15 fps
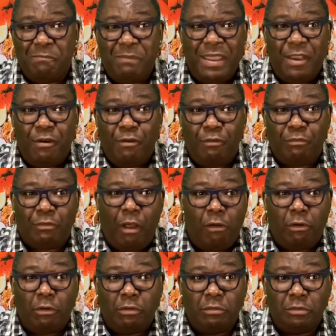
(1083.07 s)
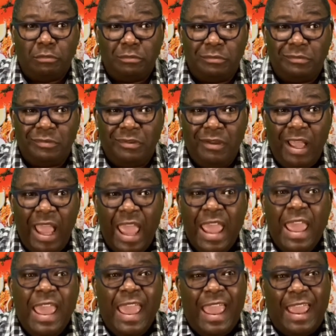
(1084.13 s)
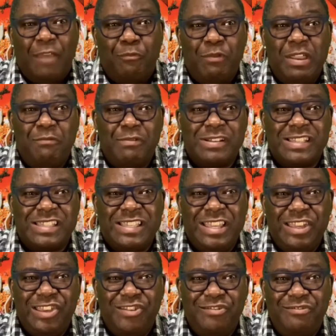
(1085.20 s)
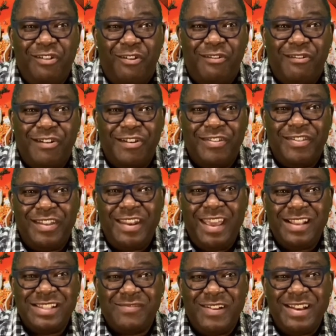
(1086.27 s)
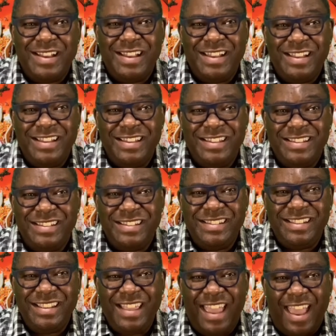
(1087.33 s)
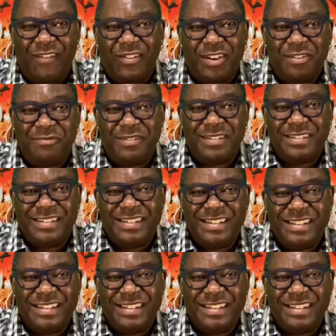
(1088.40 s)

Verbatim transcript: bell. And we will see you on the next one. Have a good one.